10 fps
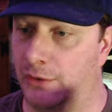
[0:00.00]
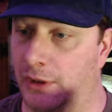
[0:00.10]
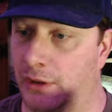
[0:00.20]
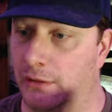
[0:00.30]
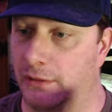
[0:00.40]

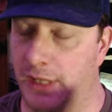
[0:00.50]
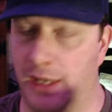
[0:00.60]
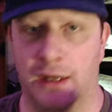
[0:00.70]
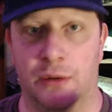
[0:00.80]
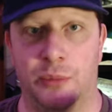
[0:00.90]
uh, yeah,
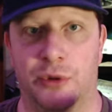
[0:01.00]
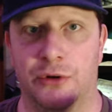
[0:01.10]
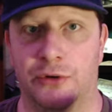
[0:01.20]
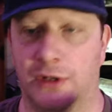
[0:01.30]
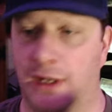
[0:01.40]
that would
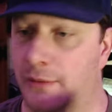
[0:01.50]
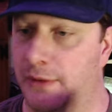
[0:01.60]
produce a lot.